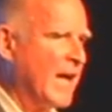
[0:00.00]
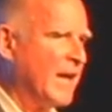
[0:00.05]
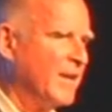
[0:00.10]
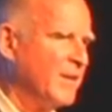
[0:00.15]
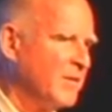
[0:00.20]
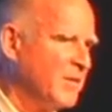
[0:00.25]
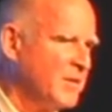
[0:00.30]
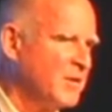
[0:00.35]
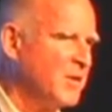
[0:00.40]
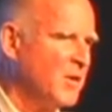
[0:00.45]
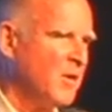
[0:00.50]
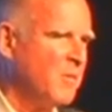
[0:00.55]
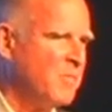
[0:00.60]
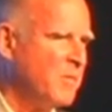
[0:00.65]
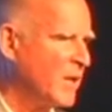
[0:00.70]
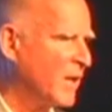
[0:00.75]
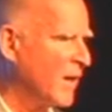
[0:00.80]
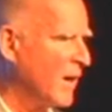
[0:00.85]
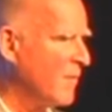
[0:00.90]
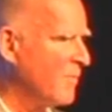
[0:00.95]
and you'll
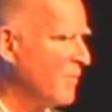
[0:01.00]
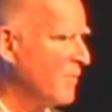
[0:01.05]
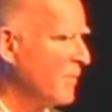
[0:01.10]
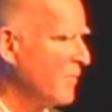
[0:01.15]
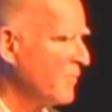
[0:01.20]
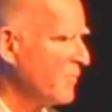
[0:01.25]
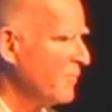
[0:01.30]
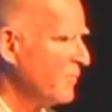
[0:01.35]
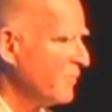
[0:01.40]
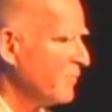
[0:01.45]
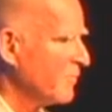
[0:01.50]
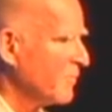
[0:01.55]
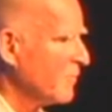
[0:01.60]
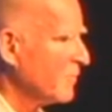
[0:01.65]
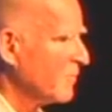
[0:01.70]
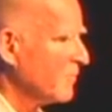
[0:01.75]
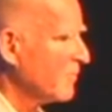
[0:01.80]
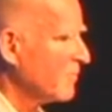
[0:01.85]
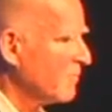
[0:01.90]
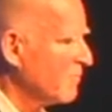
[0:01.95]
become
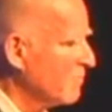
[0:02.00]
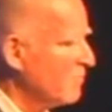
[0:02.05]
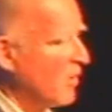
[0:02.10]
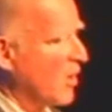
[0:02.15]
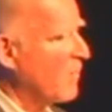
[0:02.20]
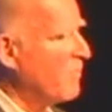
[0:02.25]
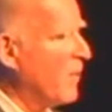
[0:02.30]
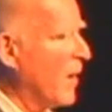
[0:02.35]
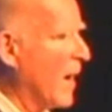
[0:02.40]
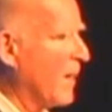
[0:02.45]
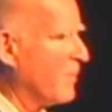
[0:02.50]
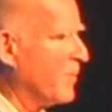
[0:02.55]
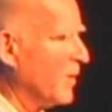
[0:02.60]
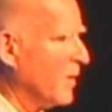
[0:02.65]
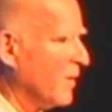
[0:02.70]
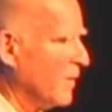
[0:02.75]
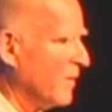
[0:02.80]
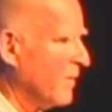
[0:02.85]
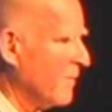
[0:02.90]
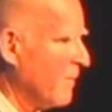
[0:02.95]
more
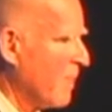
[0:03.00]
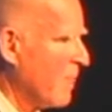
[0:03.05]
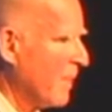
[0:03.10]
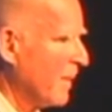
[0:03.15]
popular,